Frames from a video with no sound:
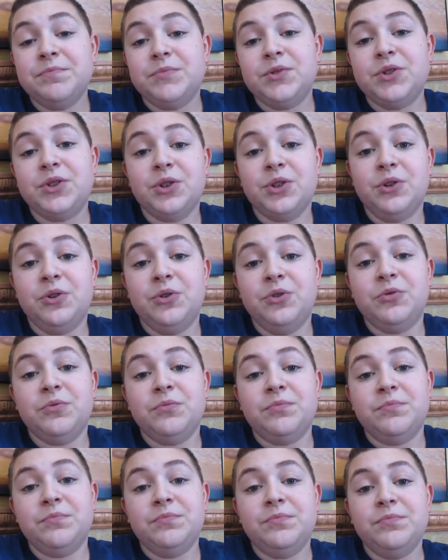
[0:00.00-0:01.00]
So
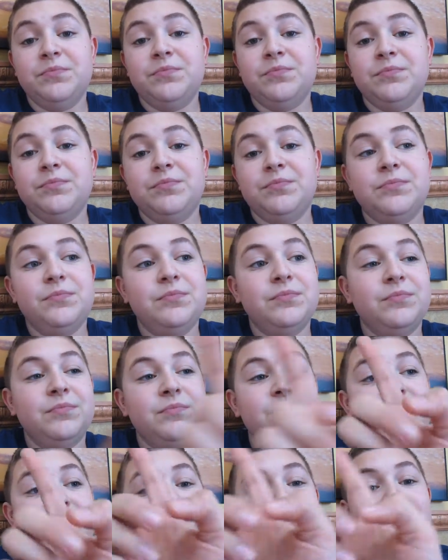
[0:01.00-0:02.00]
it's an
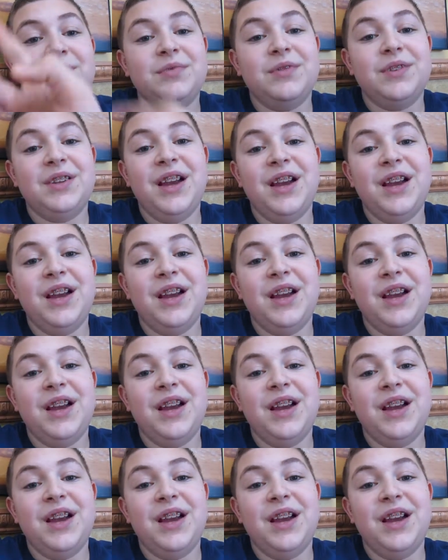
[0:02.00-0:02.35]
hour.